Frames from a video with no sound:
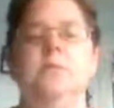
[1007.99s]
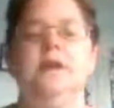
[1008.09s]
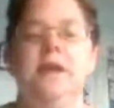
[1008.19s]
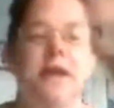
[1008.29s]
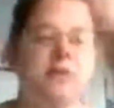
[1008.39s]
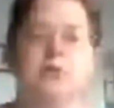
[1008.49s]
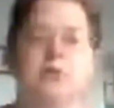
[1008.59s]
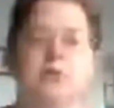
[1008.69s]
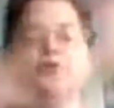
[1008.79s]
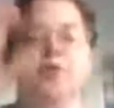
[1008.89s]
And it has all
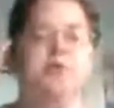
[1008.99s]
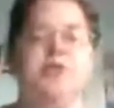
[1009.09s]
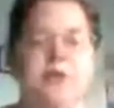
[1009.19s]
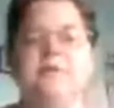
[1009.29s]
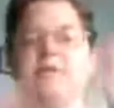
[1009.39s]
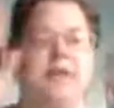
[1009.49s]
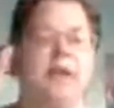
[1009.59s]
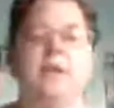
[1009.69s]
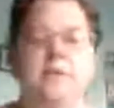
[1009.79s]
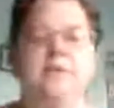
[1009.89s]
the description and
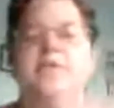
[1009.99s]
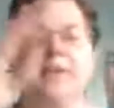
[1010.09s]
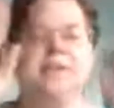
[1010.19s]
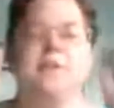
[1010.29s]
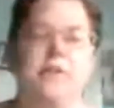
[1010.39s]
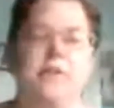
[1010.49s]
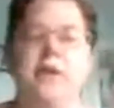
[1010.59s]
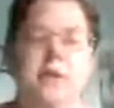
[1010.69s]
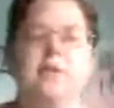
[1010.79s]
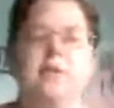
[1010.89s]
everything and the flights and all that
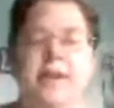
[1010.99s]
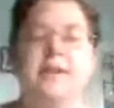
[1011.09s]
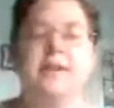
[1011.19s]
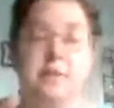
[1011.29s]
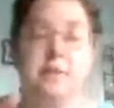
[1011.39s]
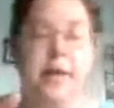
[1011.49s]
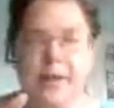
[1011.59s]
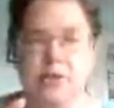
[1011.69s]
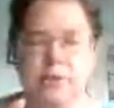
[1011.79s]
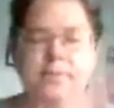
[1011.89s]
on it, right? Because it's a
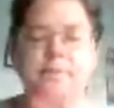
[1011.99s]
package.